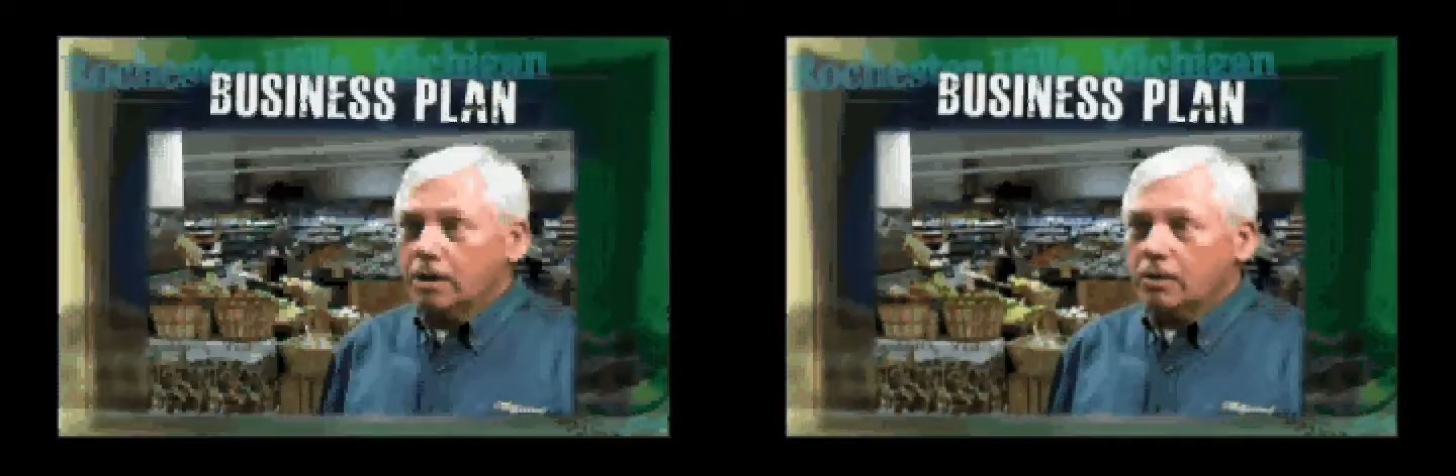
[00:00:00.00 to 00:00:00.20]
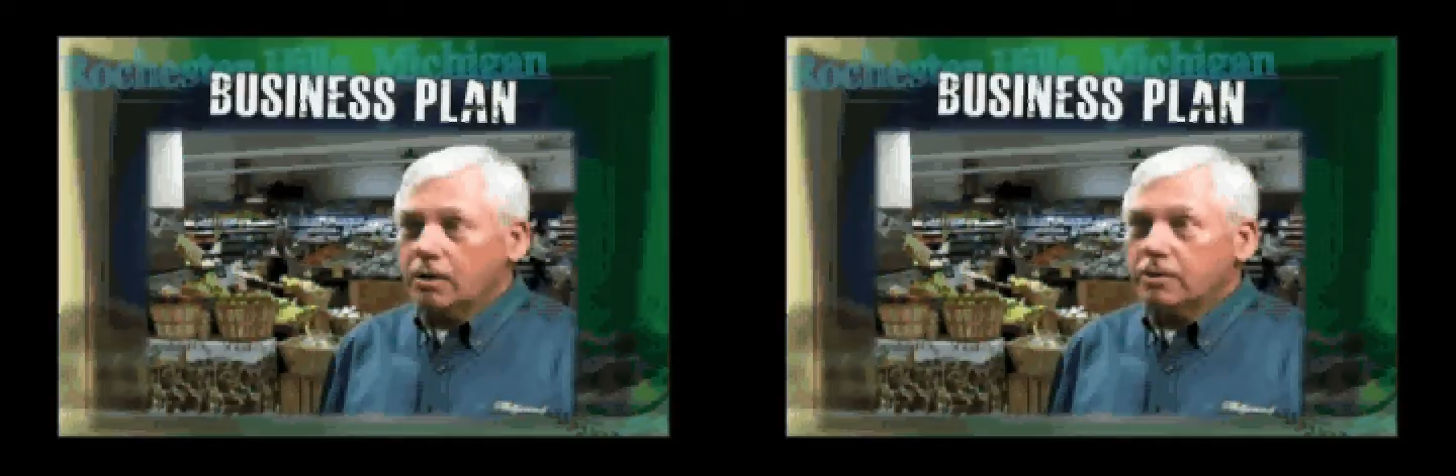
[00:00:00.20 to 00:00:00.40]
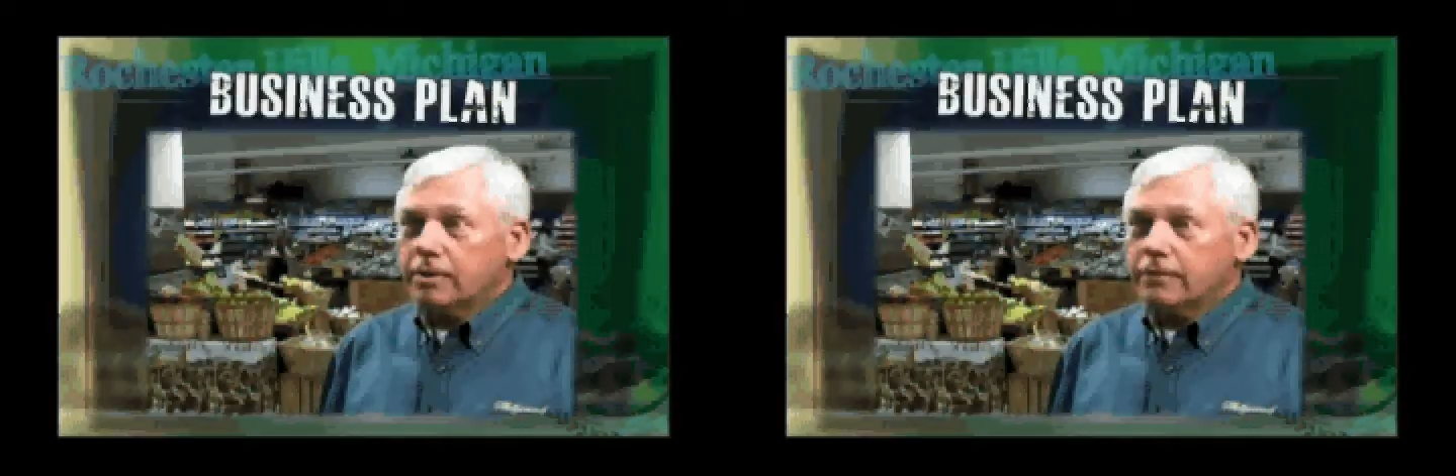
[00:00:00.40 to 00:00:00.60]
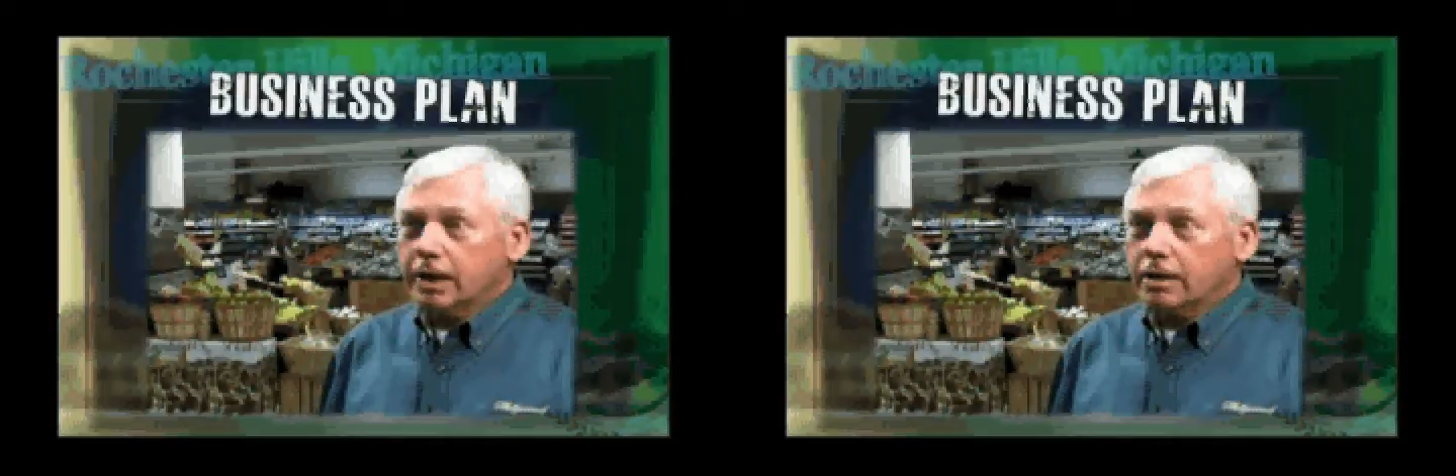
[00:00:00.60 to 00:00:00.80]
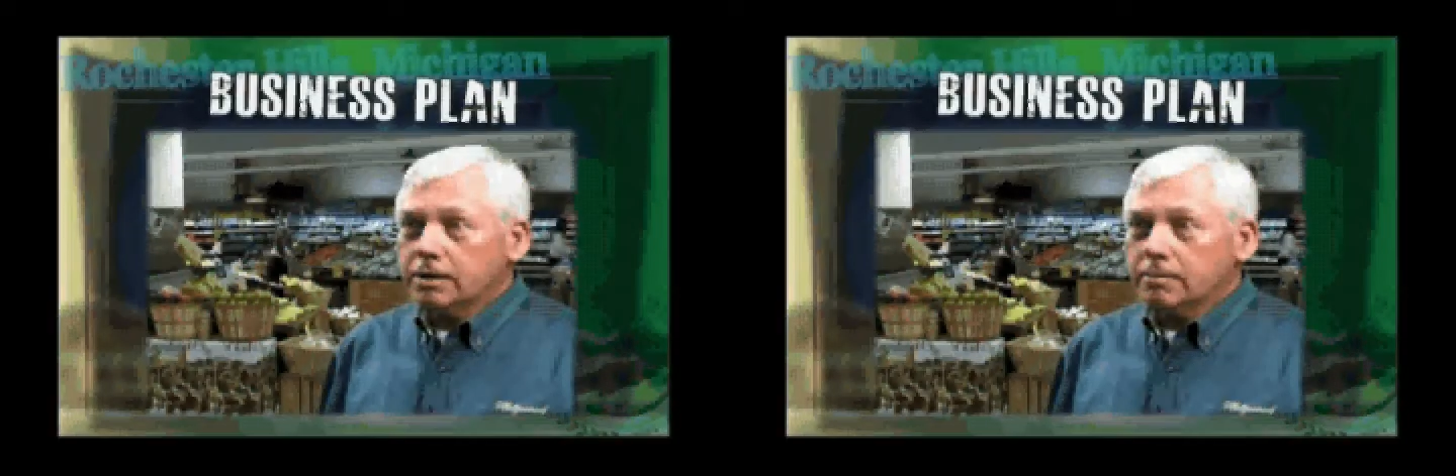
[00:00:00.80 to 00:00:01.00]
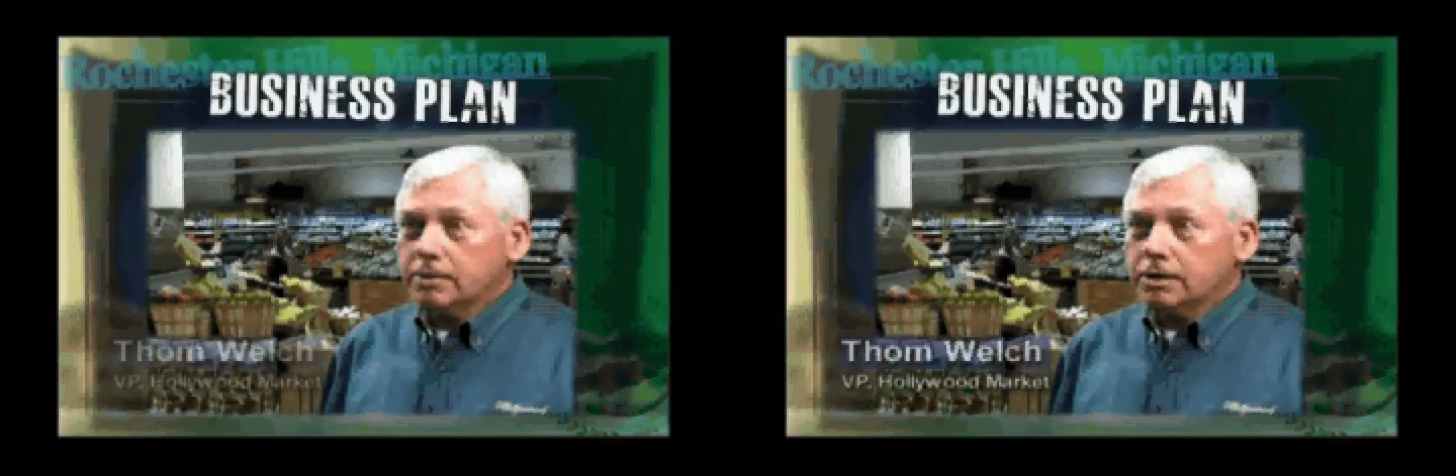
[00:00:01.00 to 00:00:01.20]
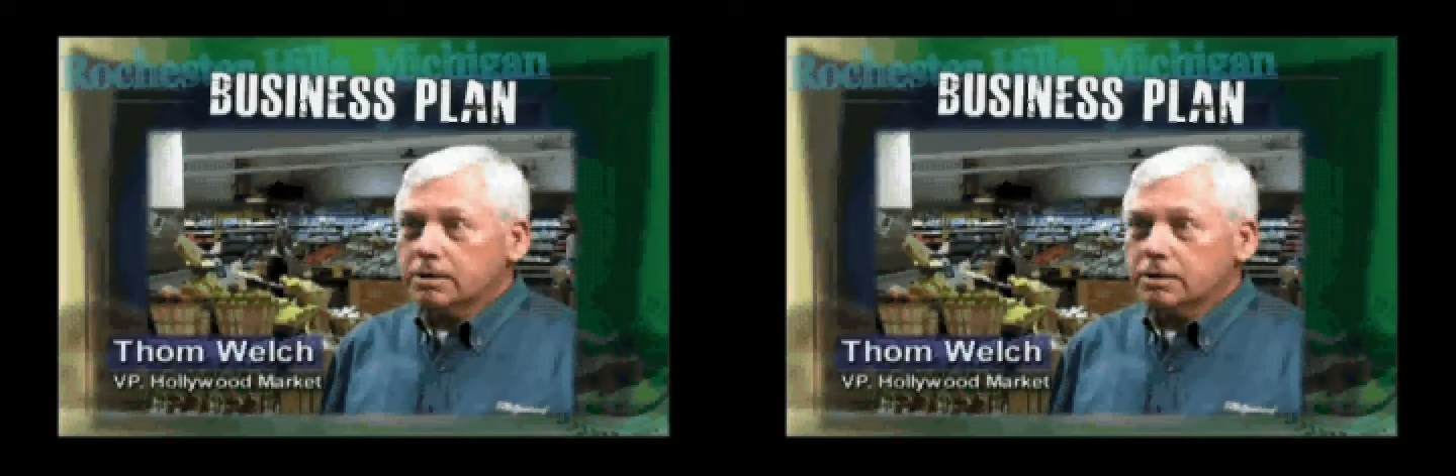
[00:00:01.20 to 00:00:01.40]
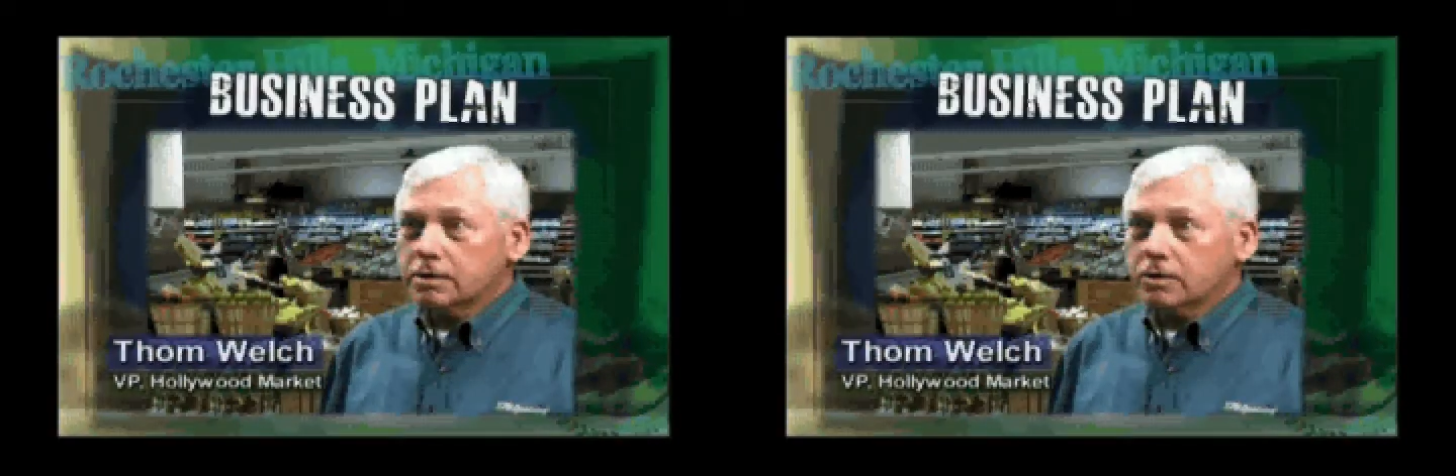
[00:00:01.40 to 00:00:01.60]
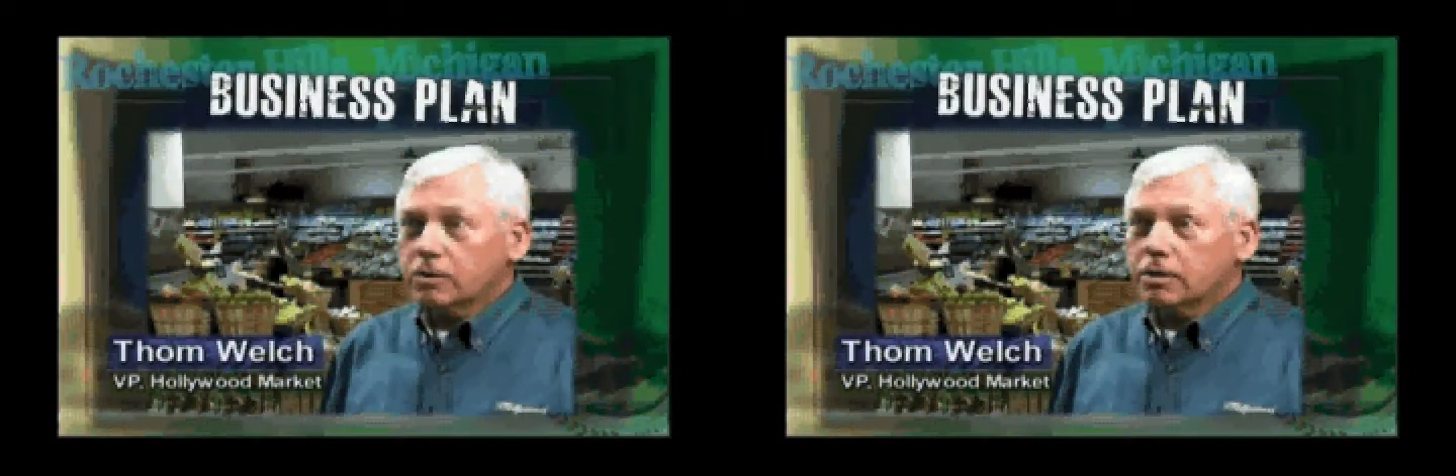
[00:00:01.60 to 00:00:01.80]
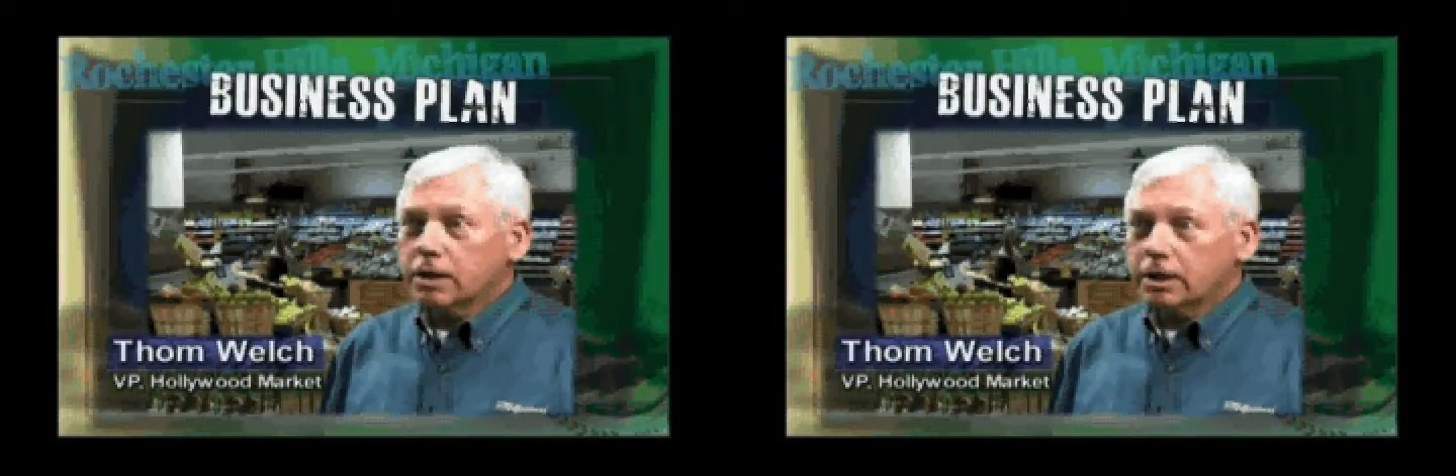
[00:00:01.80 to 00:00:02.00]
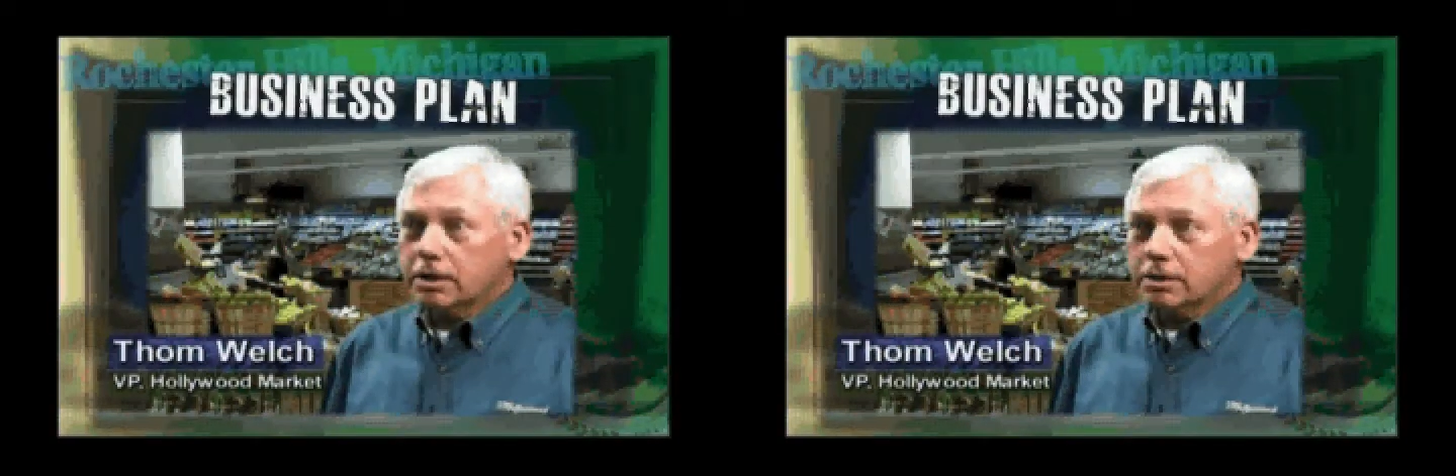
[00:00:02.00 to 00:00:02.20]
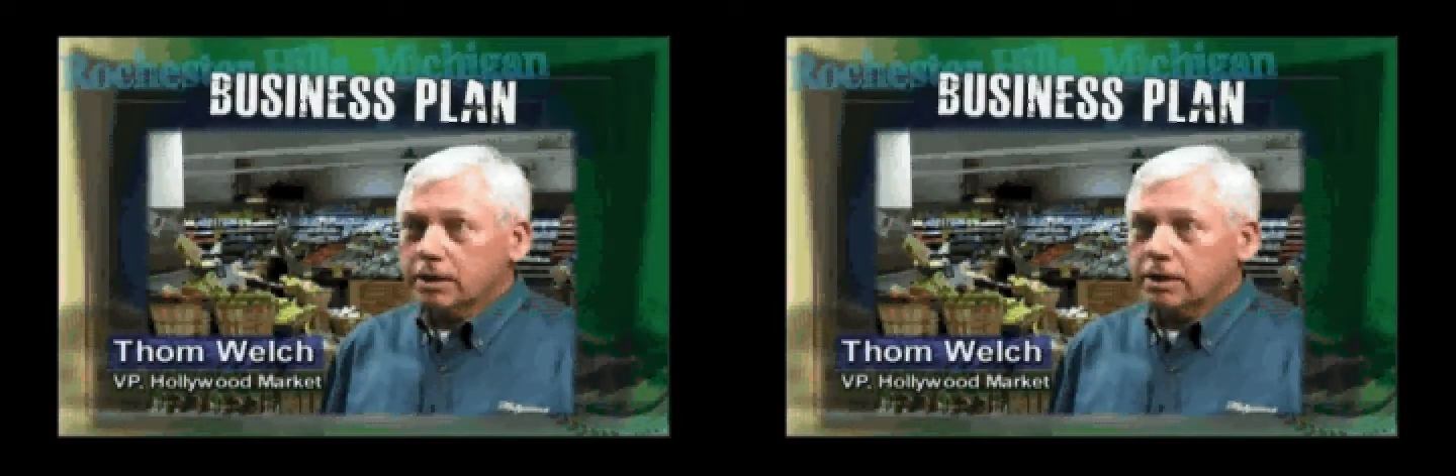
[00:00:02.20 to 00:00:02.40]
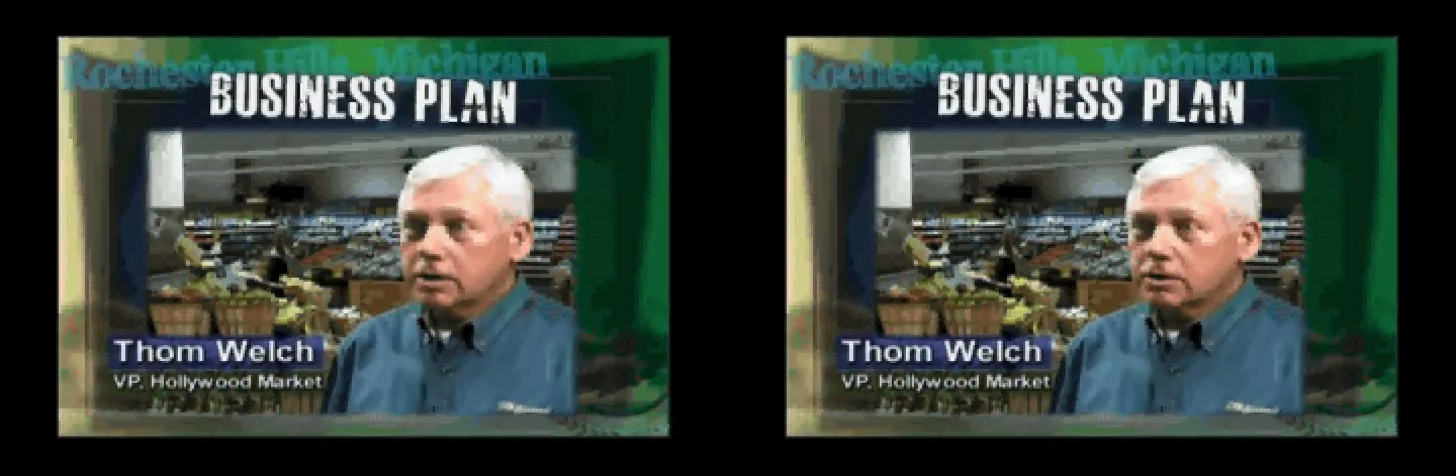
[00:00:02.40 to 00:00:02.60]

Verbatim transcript: Well, we have a gallon of milk or a head of lettuce